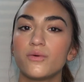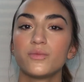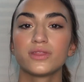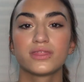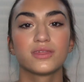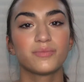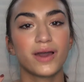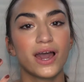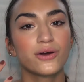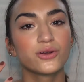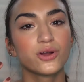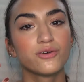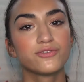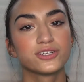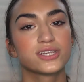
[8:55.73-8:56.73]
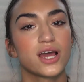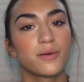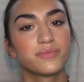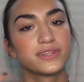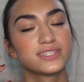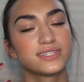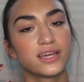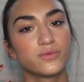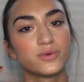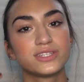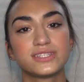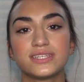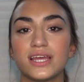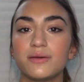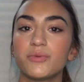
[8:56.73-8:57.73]
with the powder over top, this side would
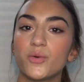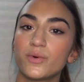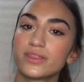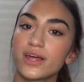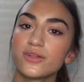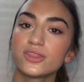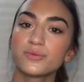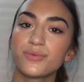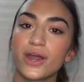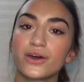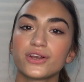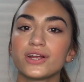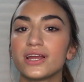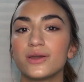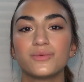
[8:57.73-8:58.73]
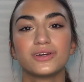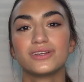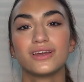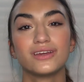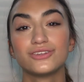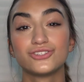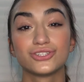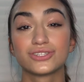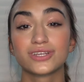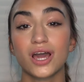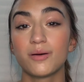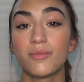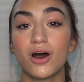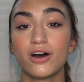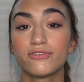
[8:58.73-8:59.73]
stay, but without the powder, it would just
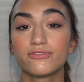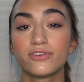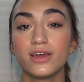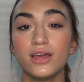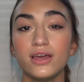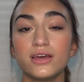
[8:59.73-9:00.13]
come off.